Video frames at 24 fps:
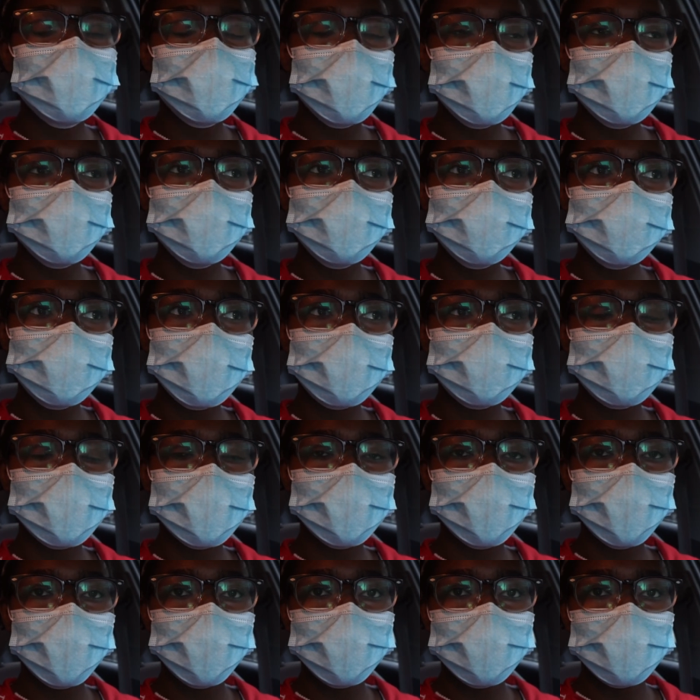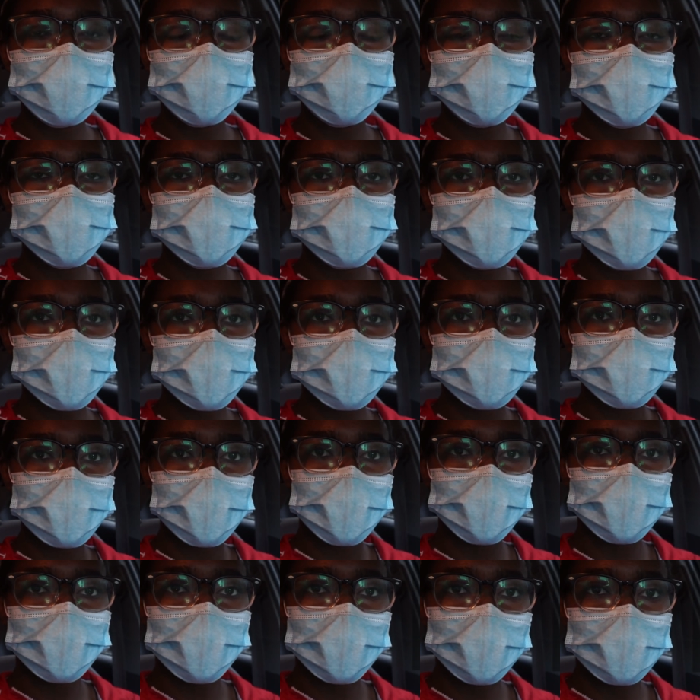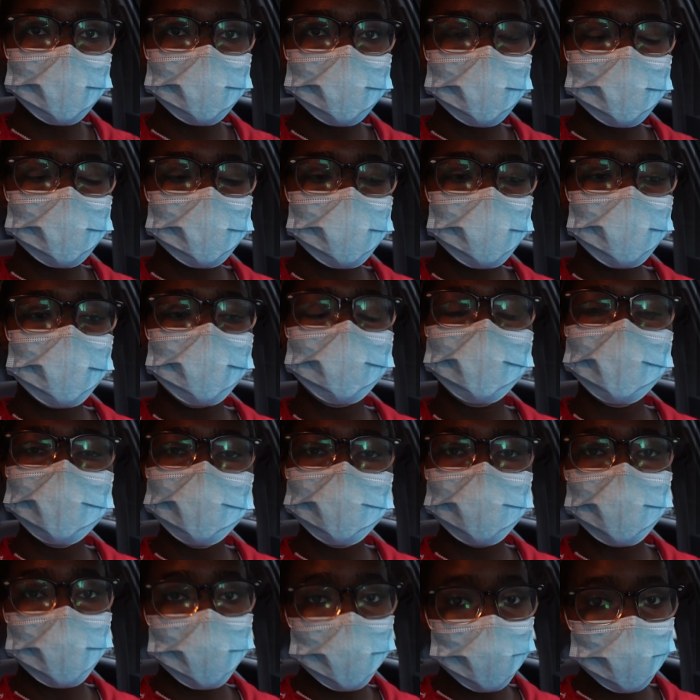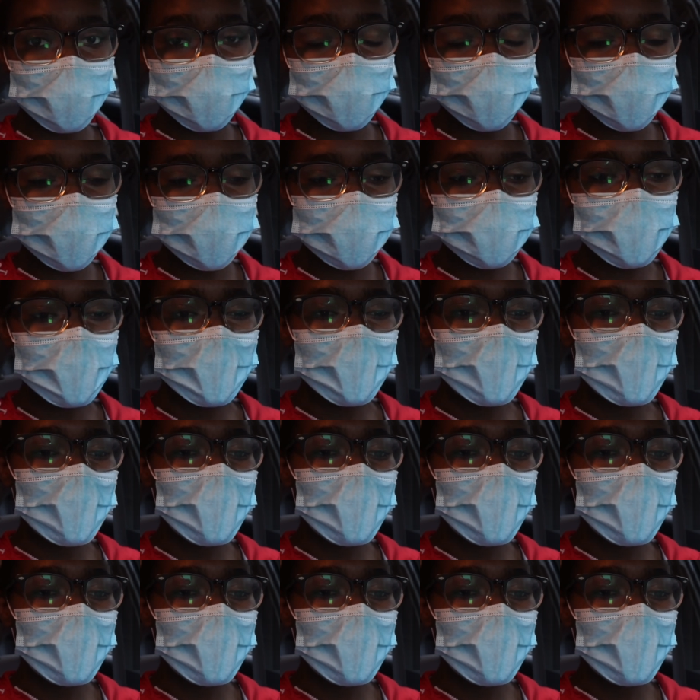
So I just dropped off order number 6, and this is how much I earned.